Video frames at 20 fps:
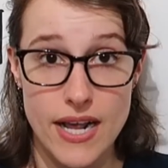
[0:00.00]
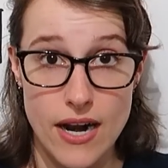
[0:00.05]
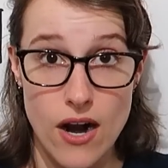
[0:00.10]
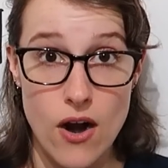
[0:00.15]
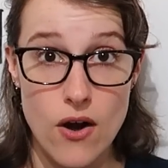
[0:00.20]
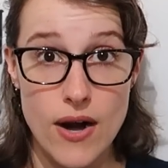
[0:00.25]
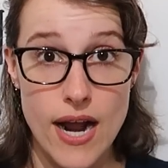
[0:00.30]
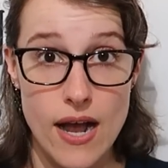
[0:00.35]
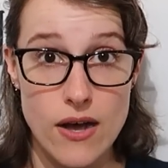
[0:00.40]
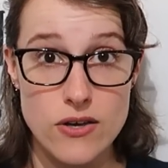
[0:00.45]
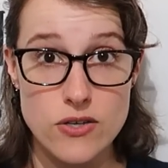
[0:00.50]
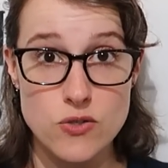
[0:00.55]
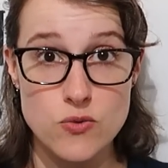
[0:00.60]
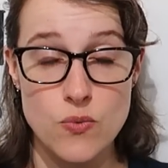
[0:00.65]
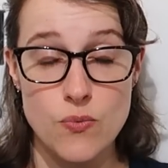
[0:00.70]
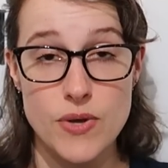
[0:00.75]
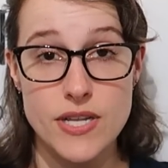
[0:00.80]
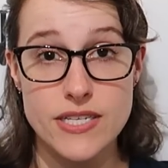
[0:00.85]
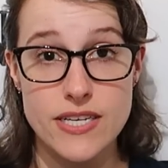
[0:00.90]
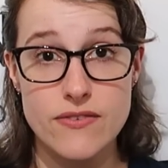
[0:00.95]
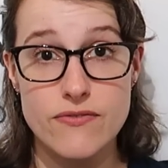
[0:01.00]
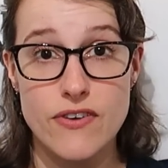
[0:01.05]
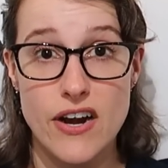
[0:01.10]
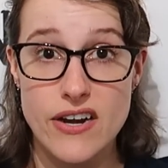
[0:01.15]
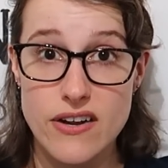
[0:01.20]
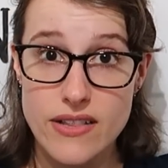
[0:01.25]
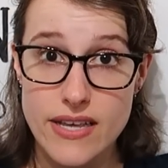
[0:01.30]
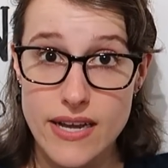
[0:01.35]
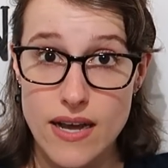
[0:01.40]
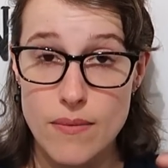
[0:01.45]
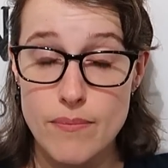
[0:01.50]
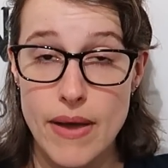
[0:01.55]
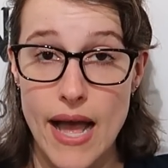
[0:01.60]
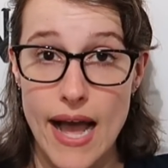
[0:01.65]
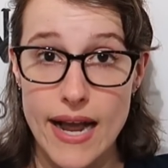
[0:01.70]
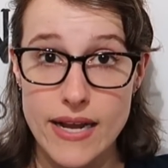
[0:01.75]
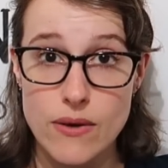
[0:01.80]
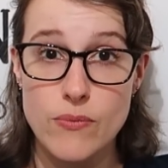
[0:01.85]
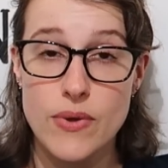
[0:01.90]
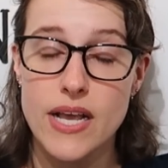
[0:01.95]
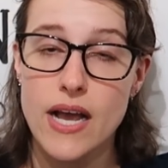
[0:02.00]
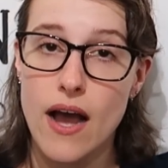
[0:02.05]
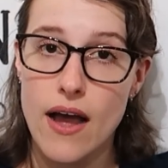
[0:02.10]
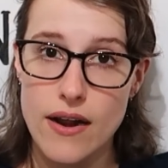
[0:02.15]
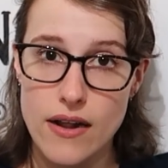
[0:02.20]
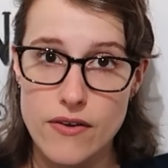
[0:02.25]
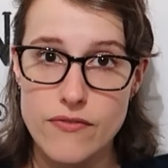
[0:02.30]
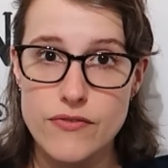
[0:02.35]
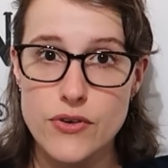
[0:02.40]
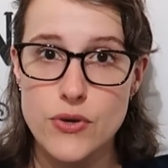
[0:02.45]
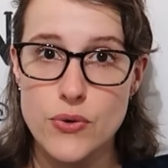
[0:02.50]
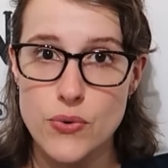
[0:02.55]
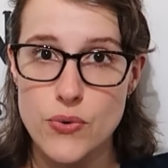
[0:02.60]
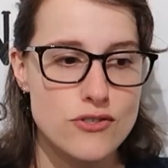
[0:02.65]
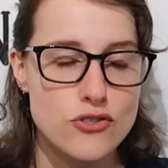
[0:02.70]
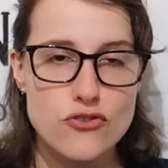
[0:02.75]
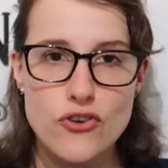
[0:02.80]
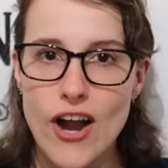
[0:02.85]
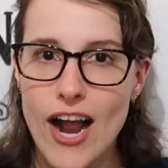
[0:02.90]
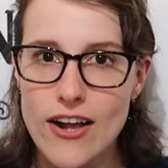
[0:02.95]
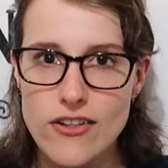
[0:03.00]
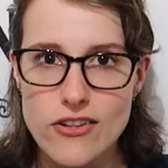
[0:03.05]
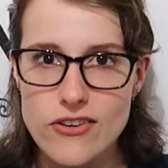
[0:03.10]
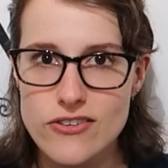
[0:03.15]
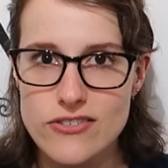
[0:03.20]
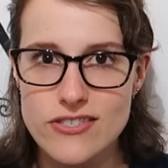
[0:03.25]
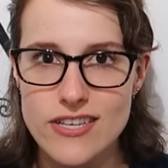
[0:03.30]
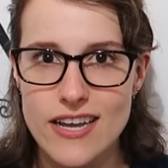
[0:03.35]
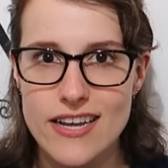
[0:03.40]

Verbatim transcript: at our house when we did finally come back and we got a few stragglers,